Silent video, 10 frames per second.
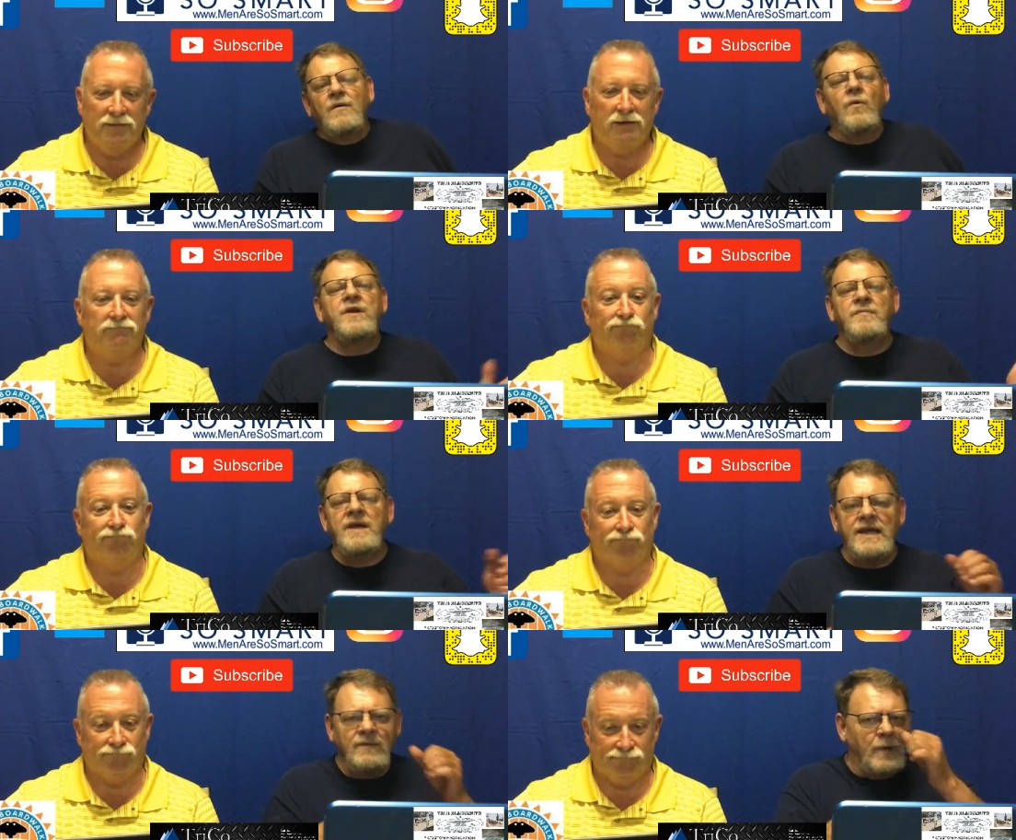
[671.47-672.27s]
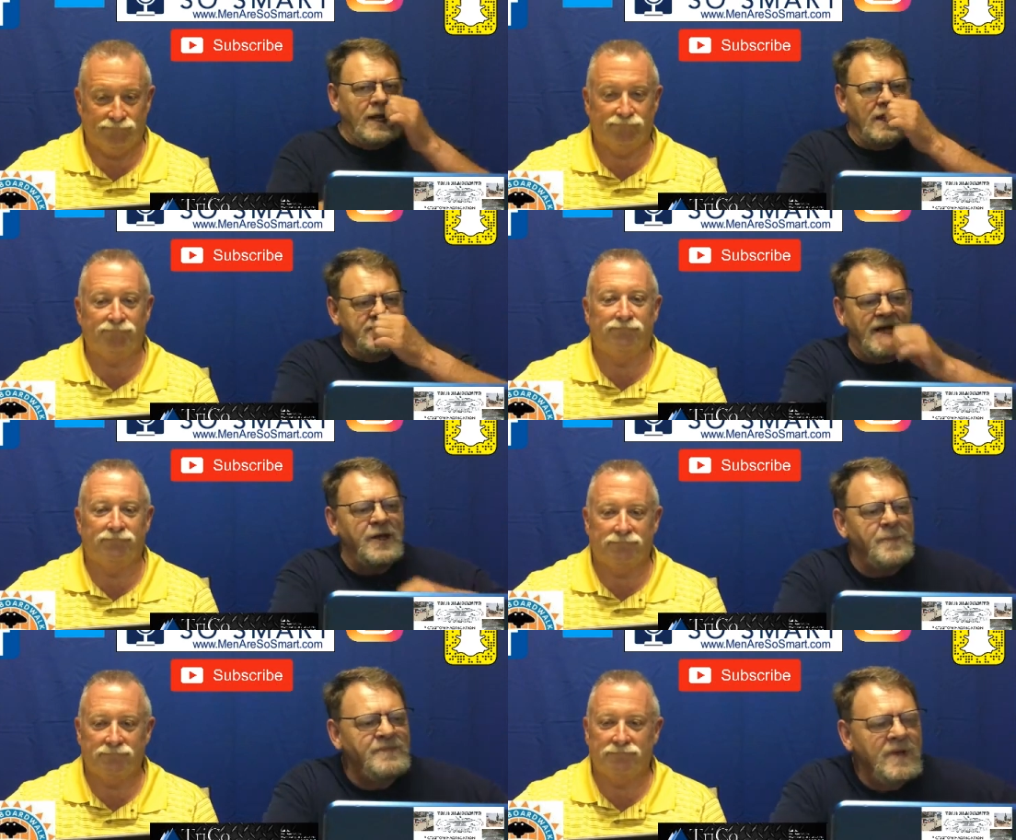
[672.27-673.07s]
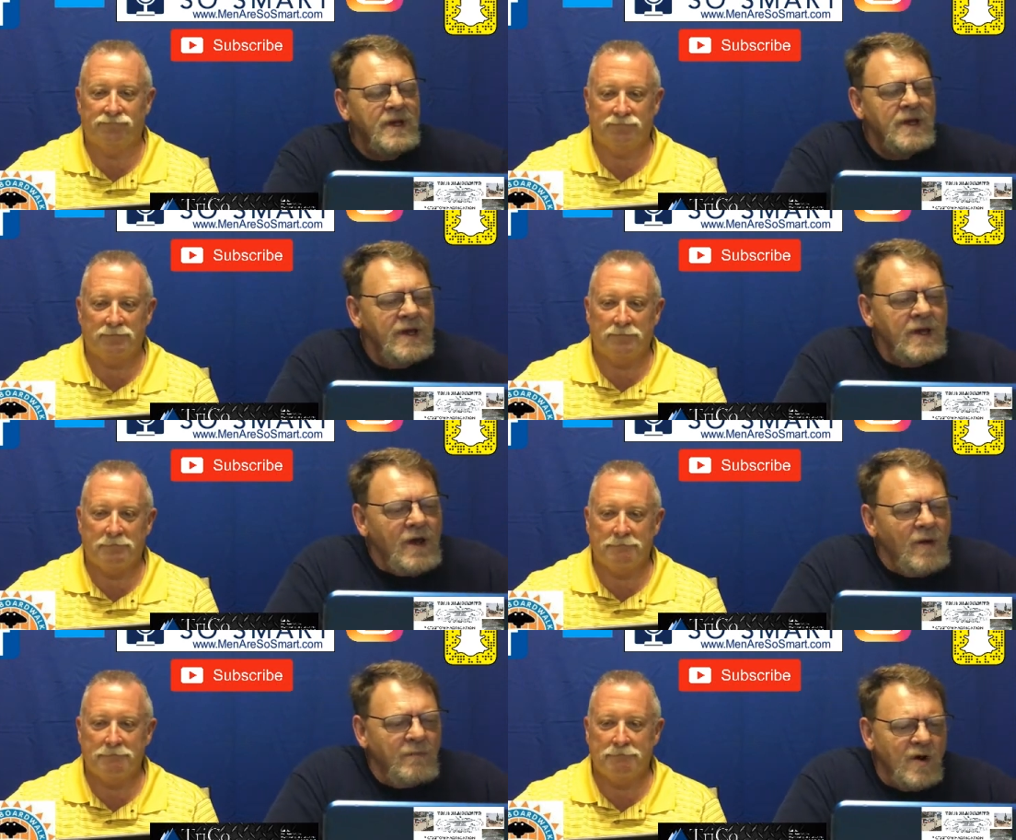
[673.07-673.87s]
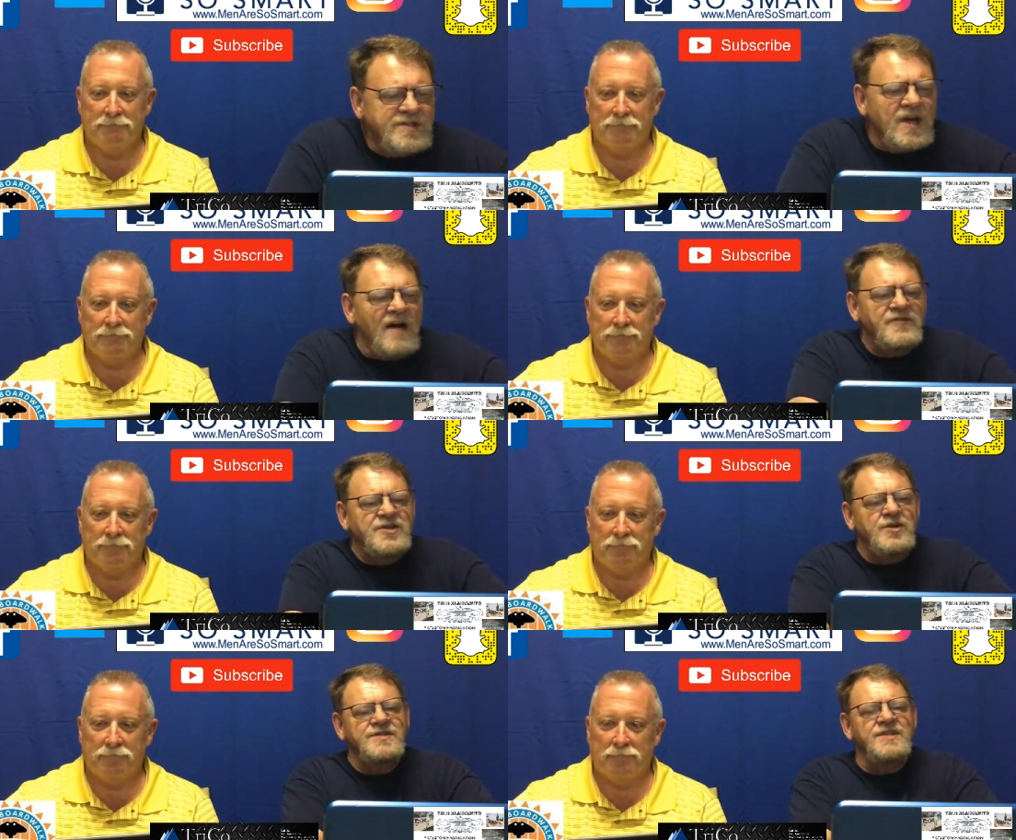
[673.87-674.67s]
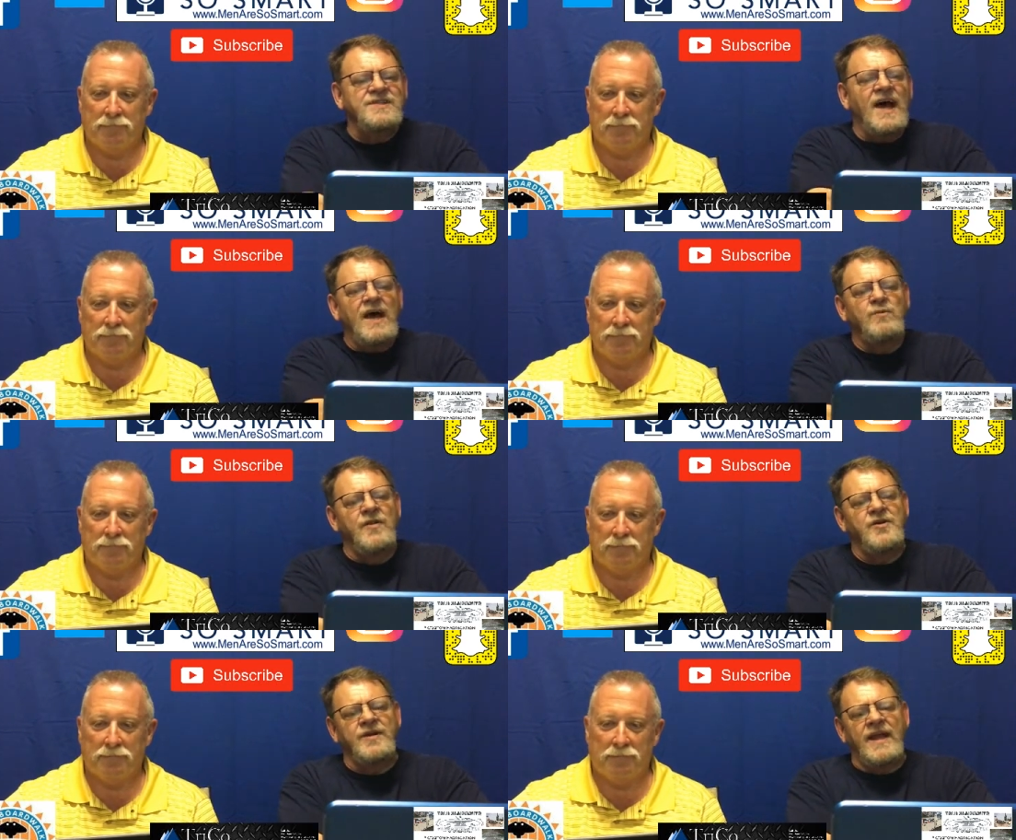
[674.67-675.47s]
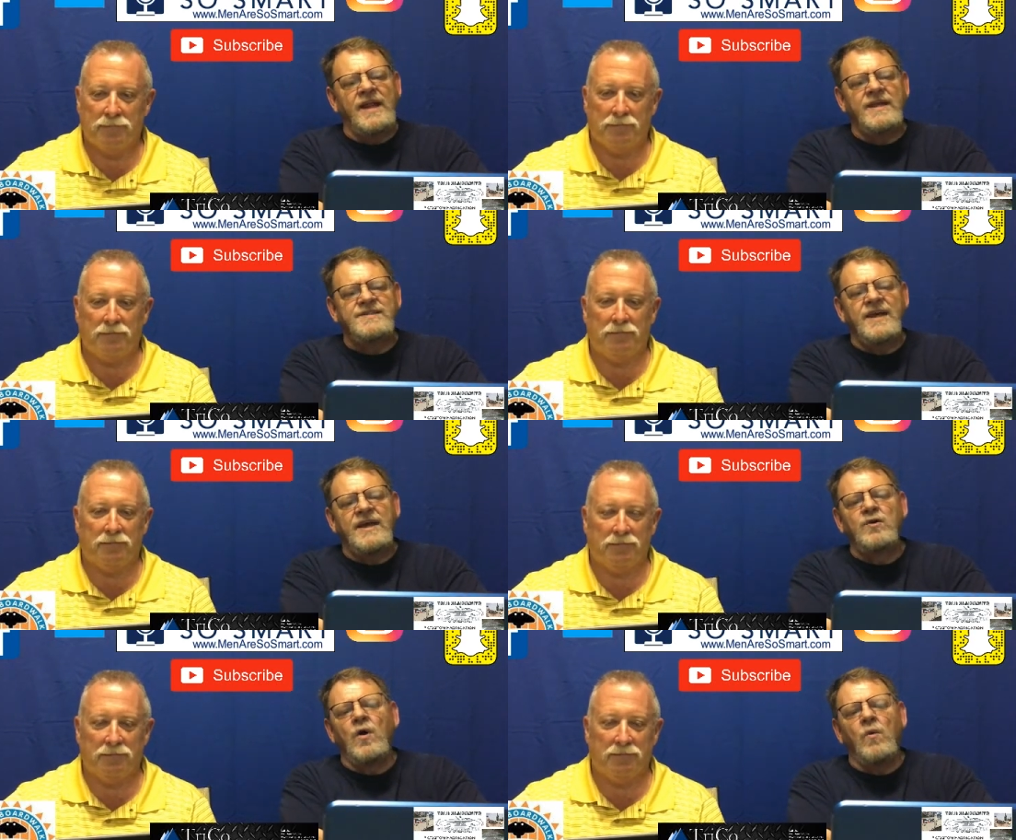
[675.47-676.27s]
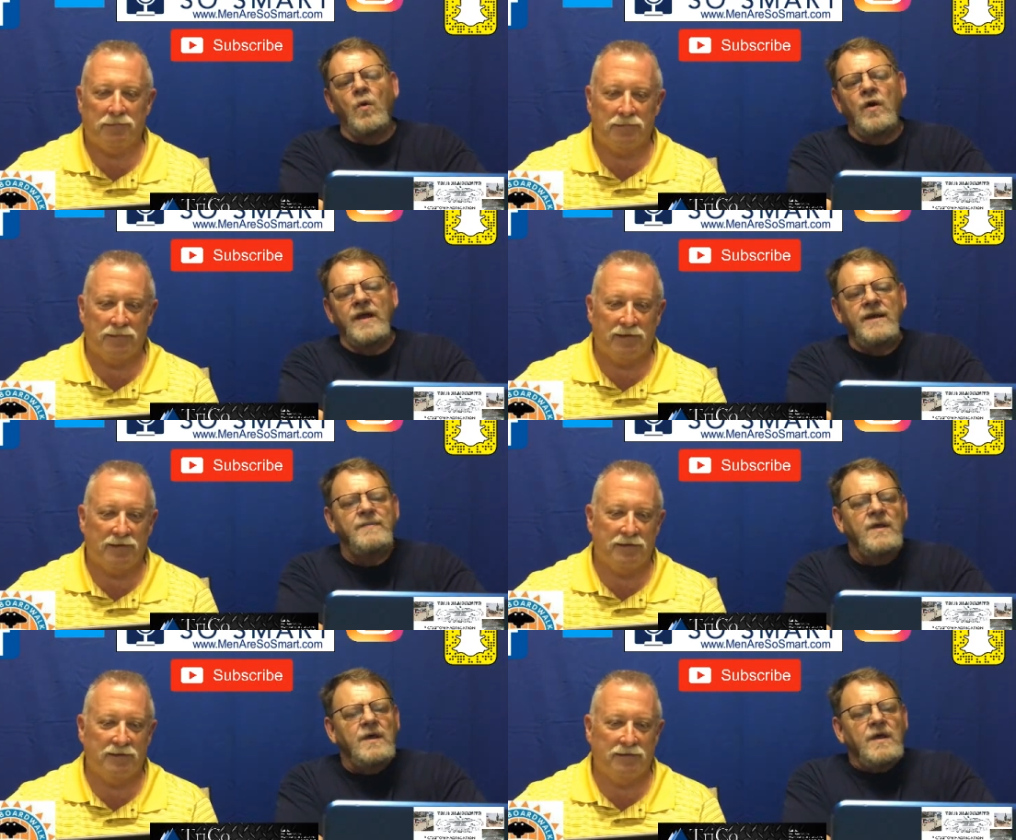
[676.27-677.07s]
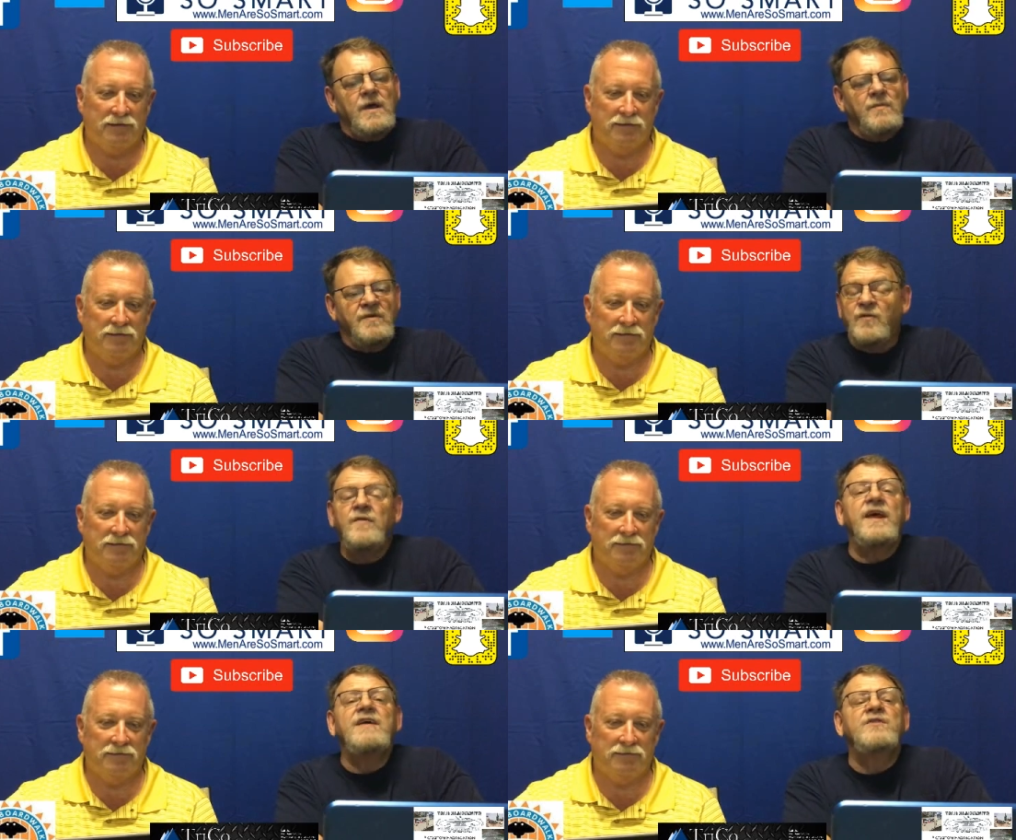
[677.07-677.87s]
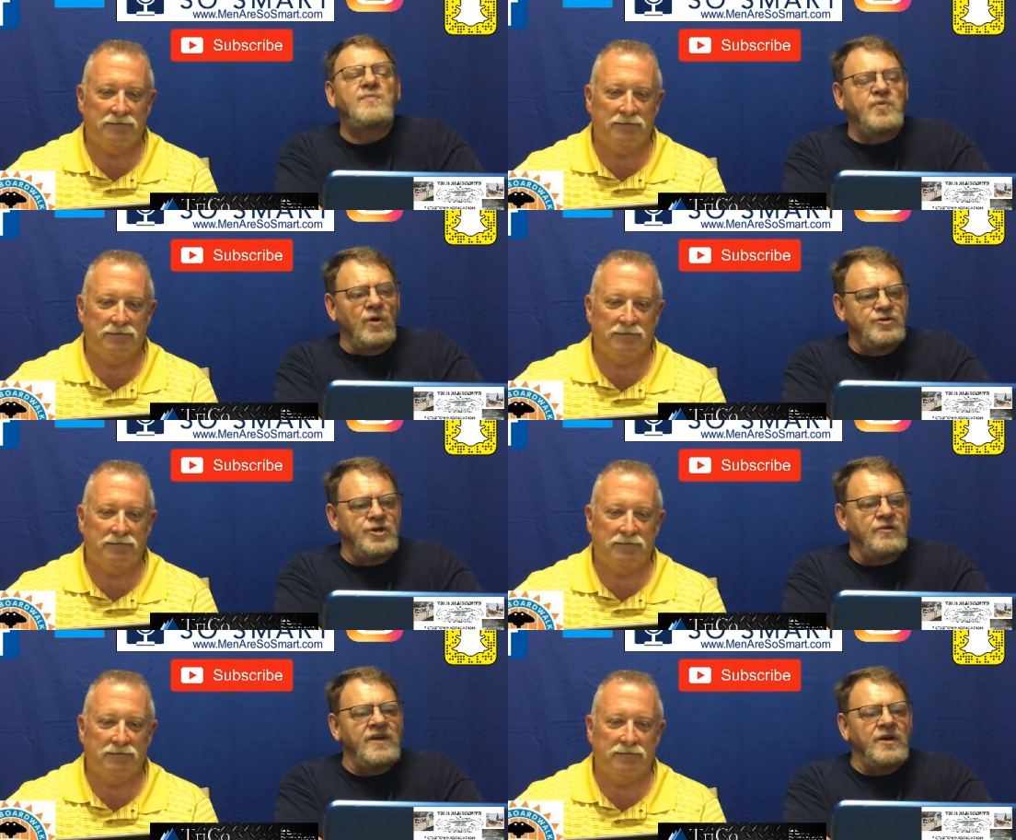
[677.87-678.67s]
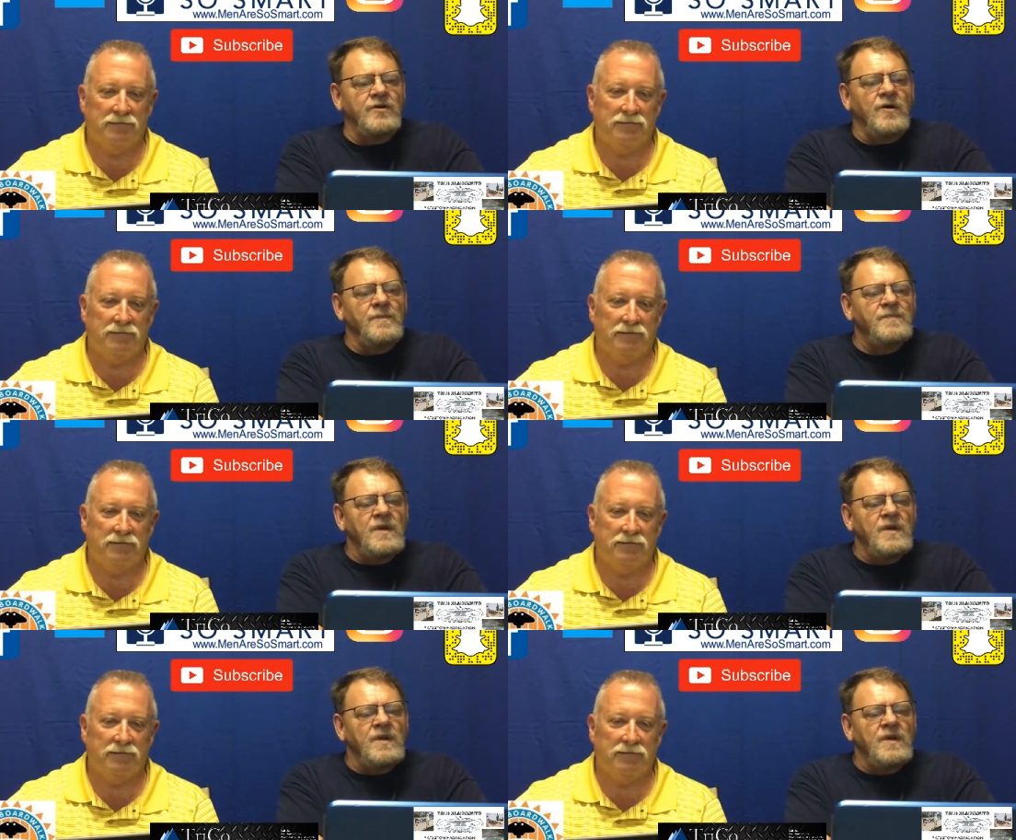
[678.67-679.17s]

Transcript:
Speaker 1: What do you mean? Well, I'll tell you. Most officers decide whether you're getting a ticket or a warning before they even approach your vehicle.